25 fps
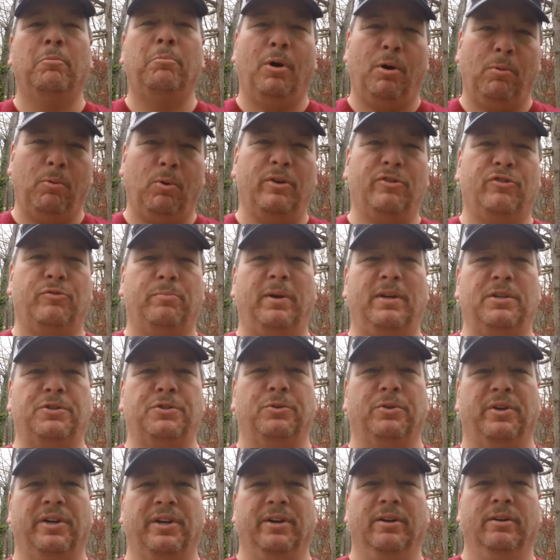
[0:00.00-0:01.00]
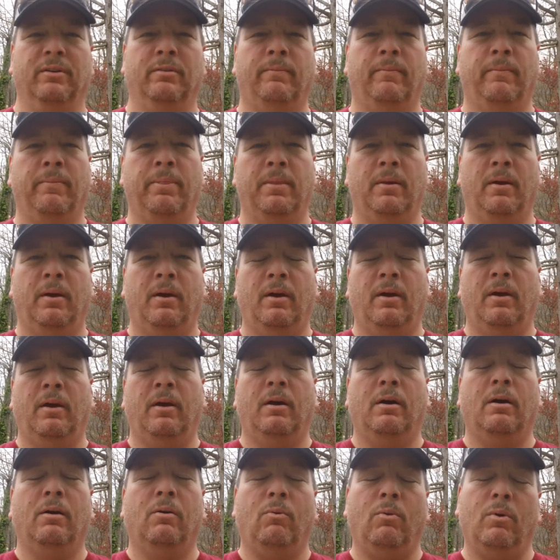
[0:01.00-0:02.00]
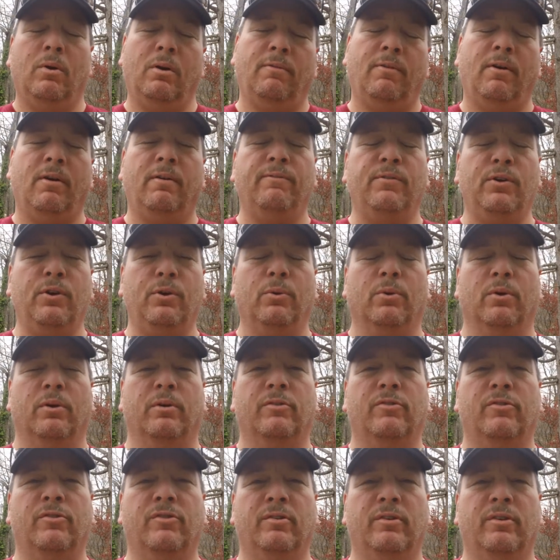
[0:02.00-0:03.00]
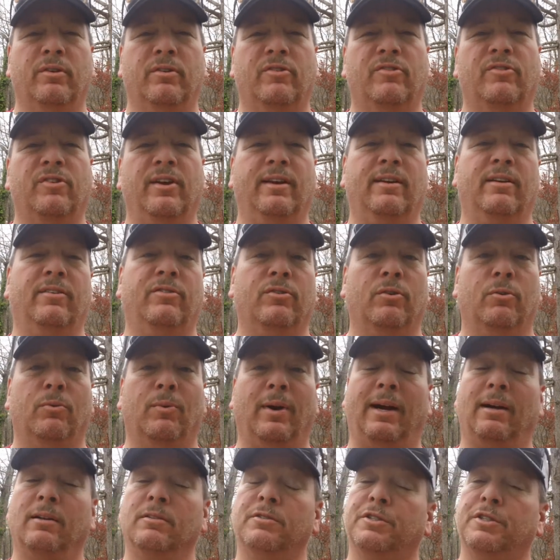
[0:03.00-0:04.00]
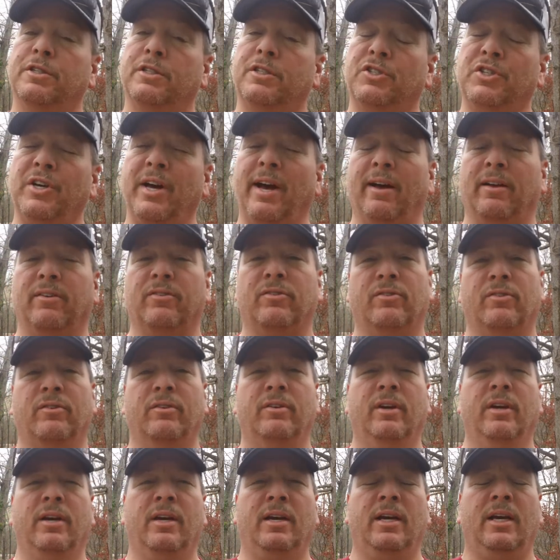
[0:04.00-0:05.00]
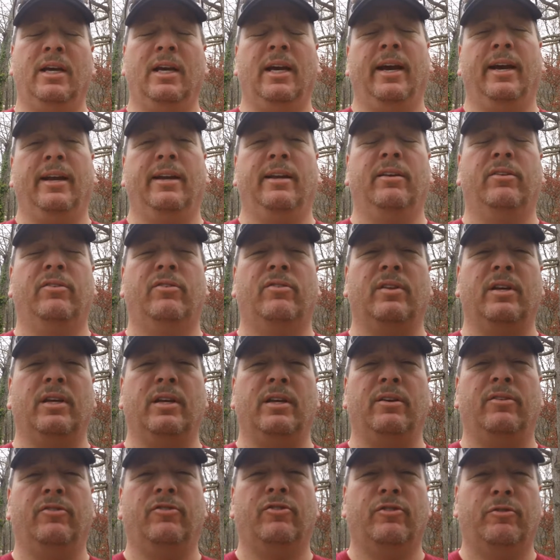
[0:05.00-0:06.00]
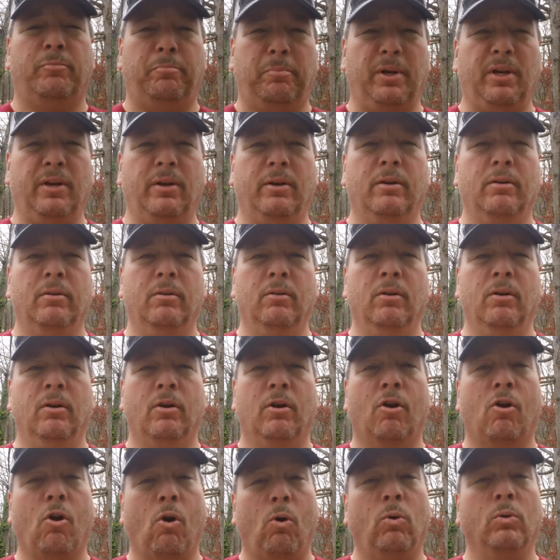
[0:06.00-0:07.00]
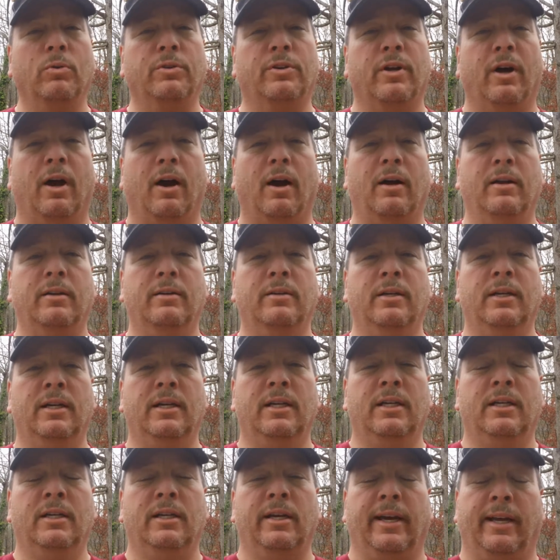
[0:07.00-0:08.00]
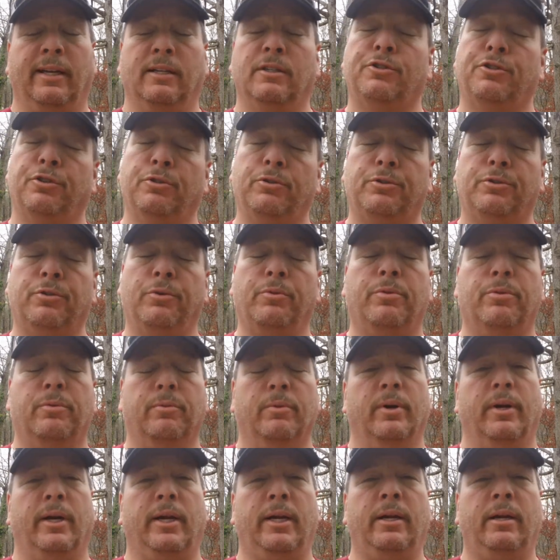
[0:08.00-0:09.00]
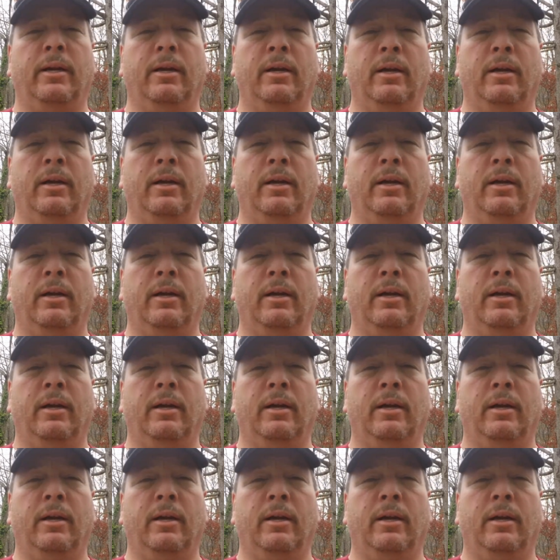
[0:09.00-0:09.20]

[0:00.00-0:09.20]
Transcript: Poboy Special here. One of our viewers sent us around to test. It is the Speer Gold Dot in two two three,